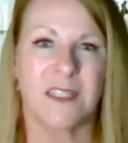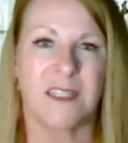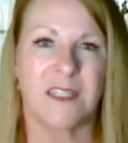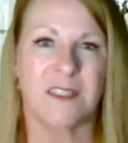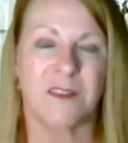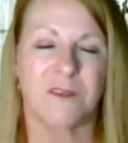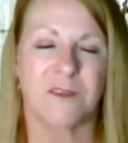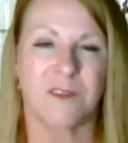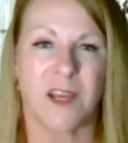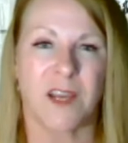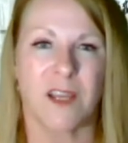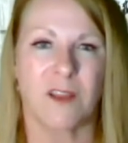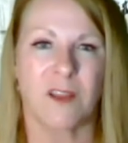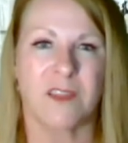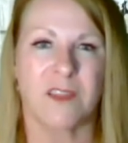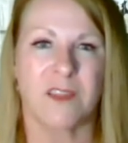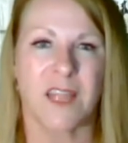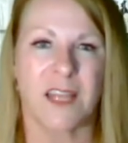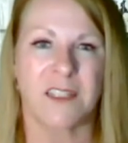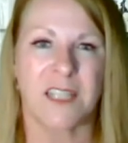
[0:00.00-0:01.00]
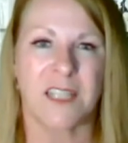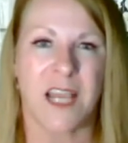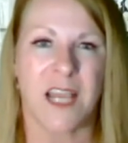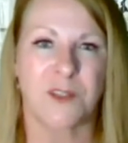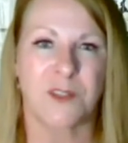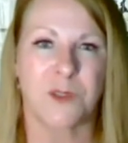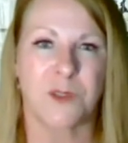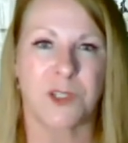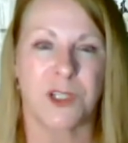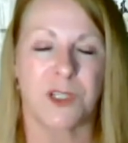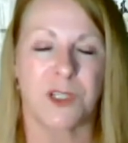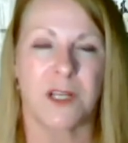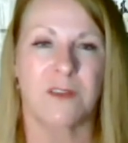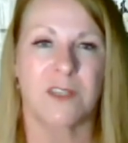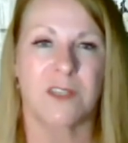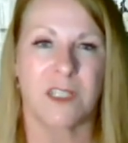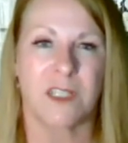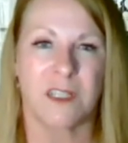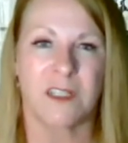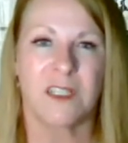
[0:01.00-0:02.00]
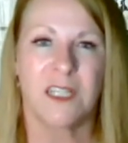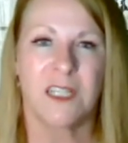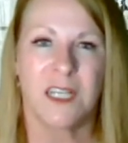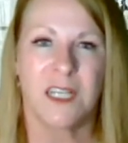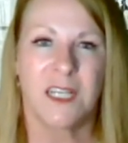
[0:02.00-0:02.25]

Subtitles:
It doesn't file that tax return every year.